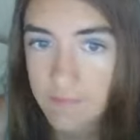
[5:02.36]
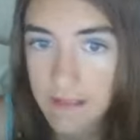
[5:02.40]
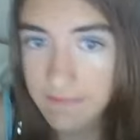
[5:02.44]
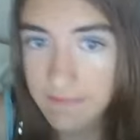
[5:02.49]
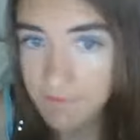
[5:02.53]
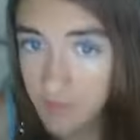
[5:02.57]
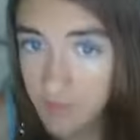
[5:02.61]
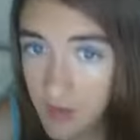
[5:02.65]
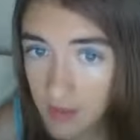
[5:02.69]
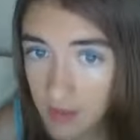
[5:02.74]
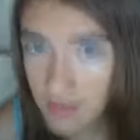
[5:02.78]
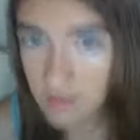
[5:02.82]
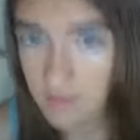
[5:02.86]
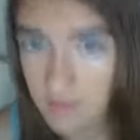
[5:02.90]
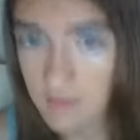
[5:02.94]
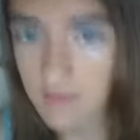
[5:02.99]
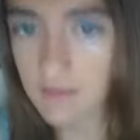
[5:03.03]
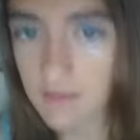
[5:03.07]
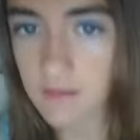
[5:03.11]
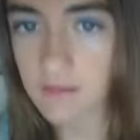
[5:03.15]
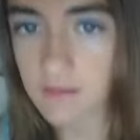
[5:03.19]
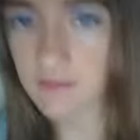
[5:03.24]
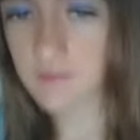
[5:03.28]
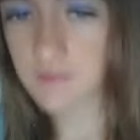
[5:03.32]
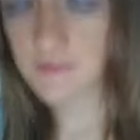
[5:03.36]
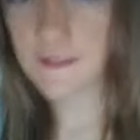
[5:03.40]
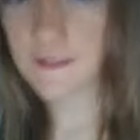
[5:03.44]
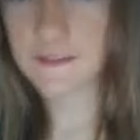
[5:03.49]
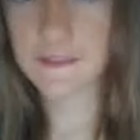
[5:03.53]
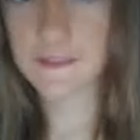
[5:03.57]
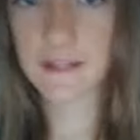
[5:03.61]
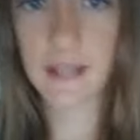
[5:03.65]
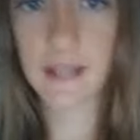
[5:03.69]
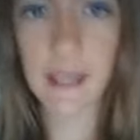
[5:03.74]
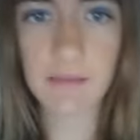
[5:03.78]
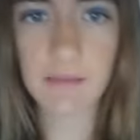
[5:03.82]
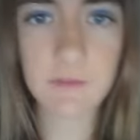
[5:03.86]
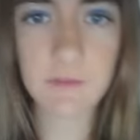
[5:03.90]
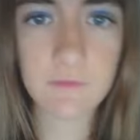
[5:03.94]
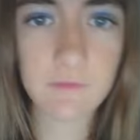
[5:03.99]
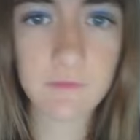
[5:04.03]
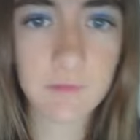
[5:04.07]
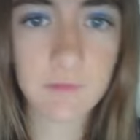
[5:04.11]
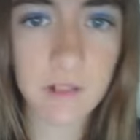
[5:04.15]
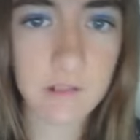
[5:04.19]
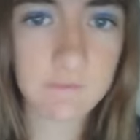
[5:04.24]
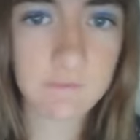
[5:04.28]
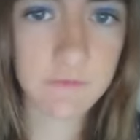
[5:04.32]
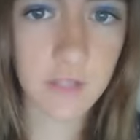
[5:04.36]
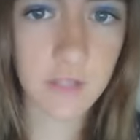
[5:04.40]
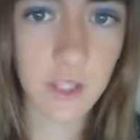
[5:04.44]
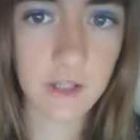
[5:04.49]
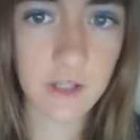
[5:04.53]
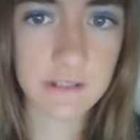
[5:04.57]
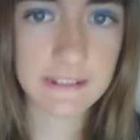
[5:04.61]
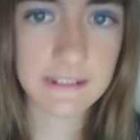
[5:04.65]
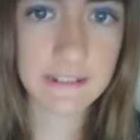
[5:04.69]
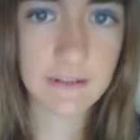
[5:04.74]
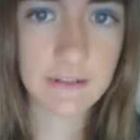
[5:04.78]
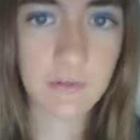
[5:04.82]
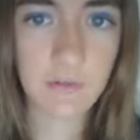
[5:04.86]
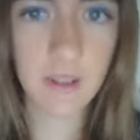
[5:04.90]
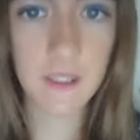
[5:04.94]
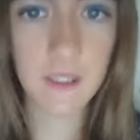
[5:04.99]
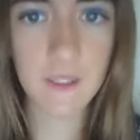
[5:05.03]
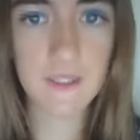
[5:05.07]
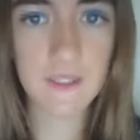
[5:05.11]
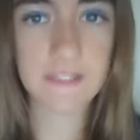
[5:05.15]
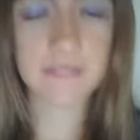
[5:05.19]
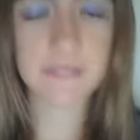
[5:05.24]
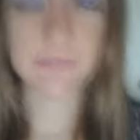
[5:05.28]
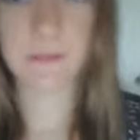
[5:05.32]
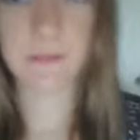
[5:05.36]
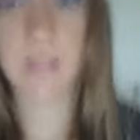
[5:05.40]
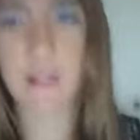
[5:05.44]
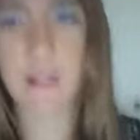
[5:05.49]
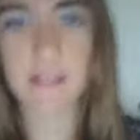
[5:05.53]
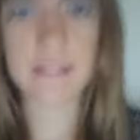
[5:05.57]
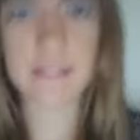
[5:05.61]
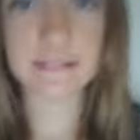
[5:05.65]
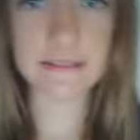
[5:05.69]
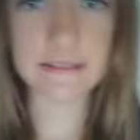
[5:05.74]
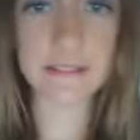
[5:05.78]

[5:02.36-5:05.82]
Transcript: if you look, the reason I haven't vlogged in a while is because,